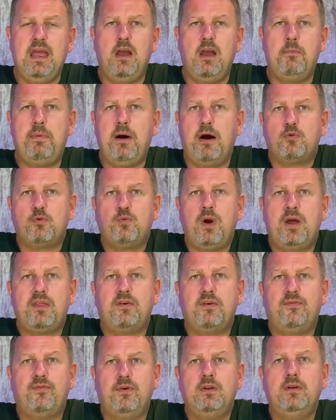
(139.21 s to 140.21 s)
about
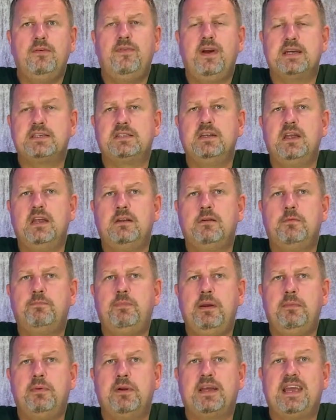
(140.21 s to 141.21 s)
whether fully vaccinated
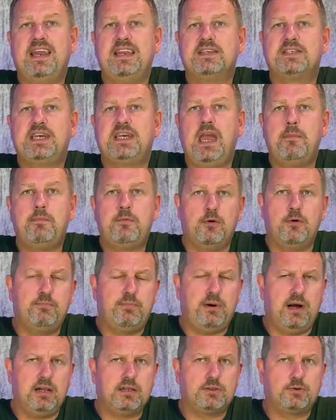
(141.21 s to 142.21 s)
people can escape
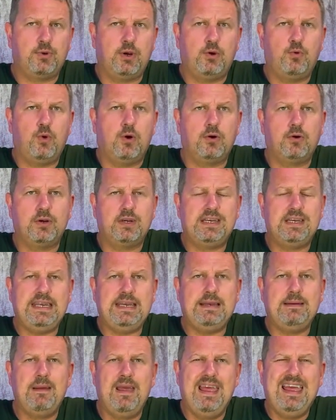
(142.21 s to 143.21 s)
compulsory
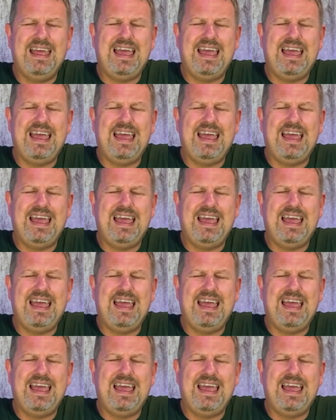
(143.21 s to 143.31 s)
quarantine